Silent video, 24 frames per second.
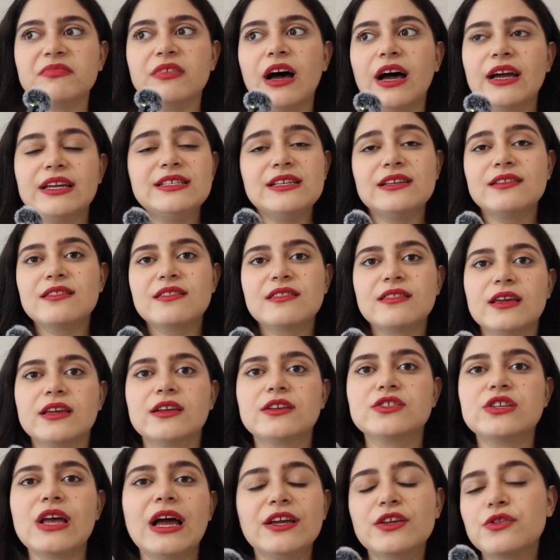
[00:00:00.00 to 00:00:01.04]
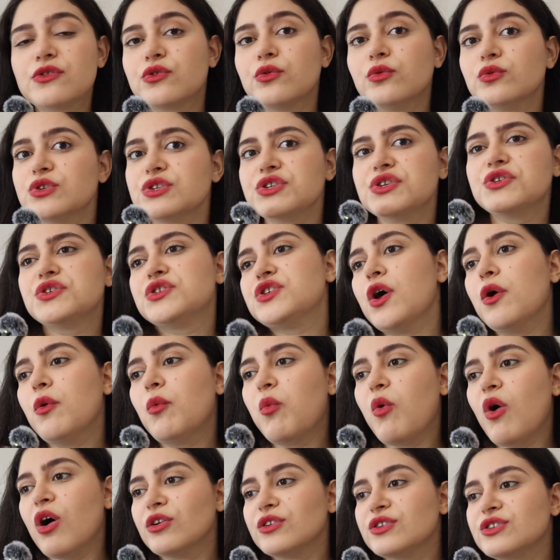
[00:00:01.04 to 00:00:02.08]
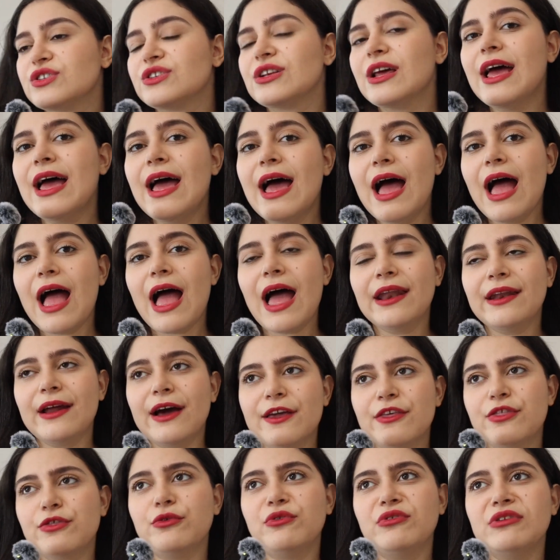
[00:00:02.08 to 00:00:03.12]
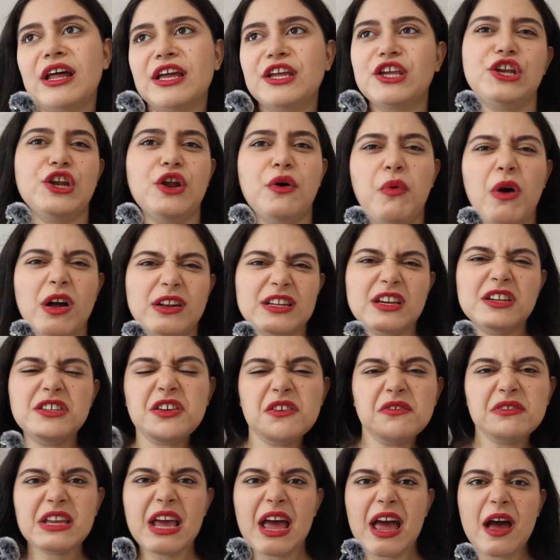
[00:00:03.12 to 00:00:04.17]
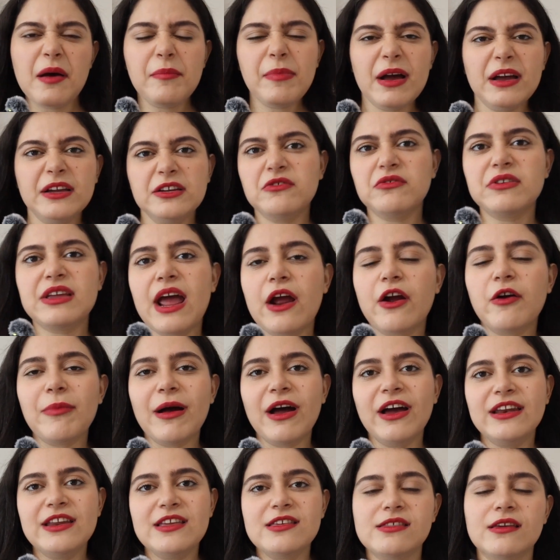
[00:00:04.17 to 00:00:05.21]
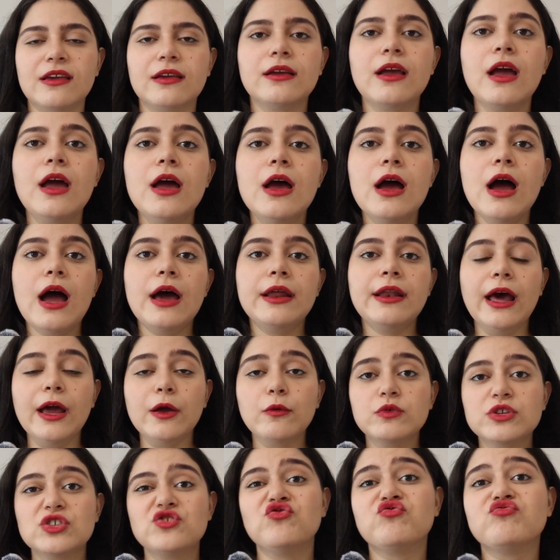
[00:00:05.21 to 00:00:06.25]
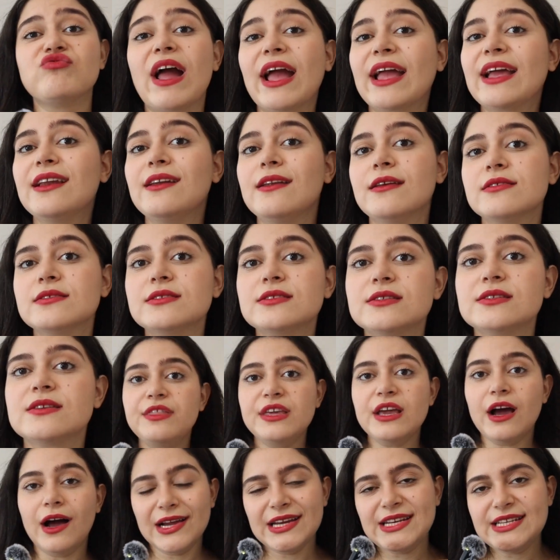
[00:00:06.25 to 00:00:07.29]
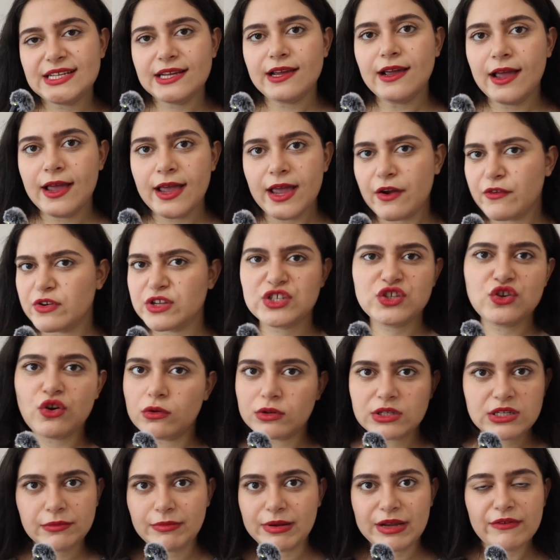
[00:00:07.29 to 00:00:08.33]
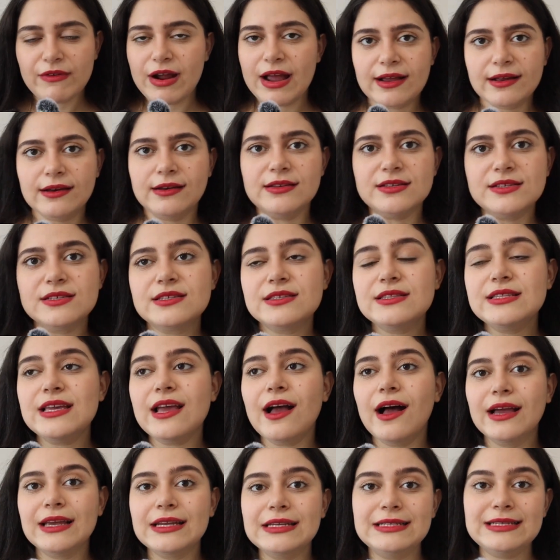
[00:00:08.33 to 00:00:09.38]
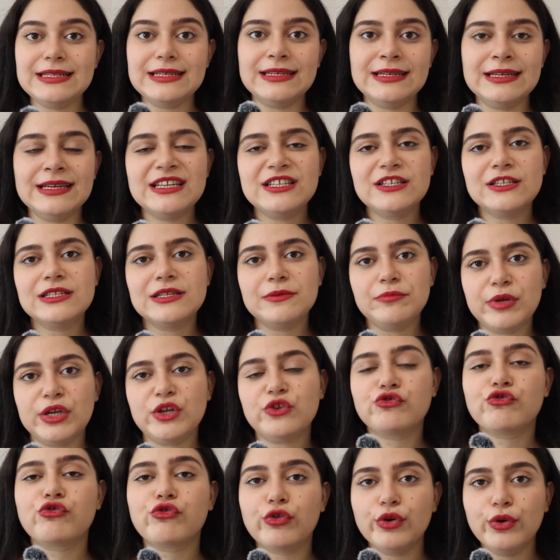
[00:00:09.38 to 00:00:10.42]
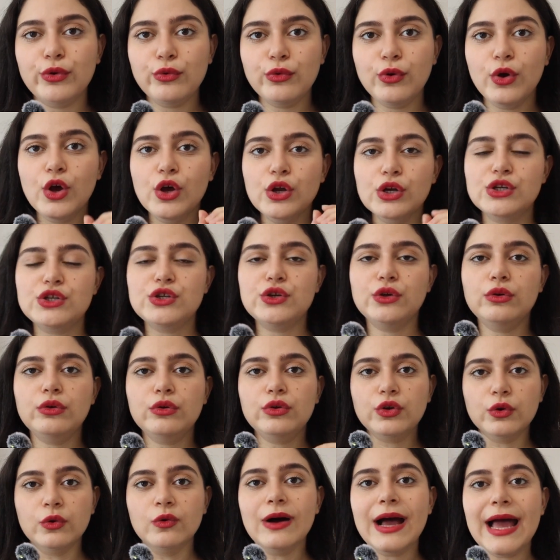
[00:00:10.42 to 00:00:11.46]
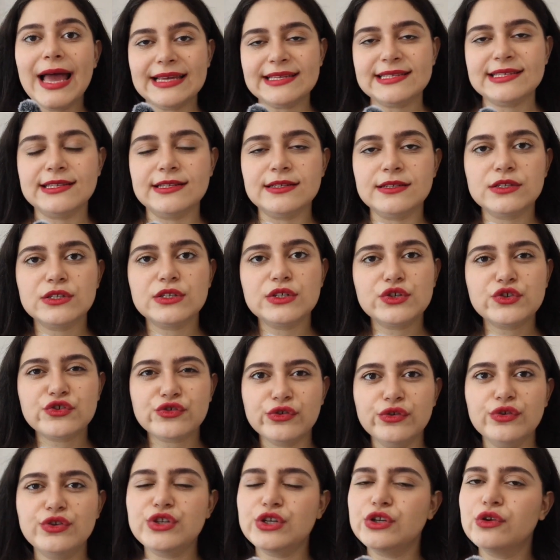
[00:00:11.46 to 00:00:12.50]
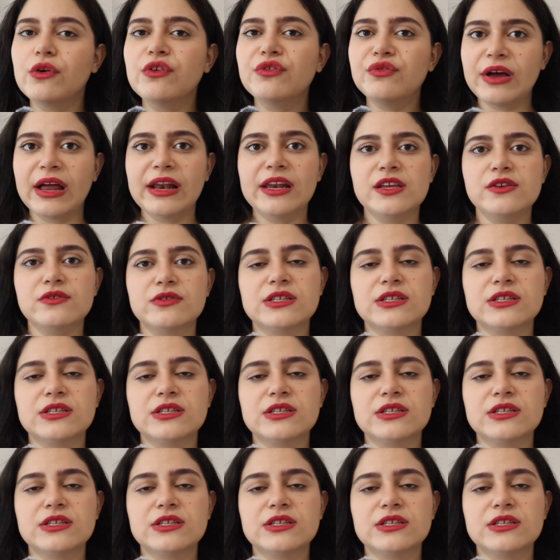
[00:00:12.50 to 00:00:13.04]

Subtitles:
I thought, so what? And I thought, like, you know what? I don't care about anything. And I was reckless. The idea here is not to be reckless. The idea is to be true to your essence, true to your value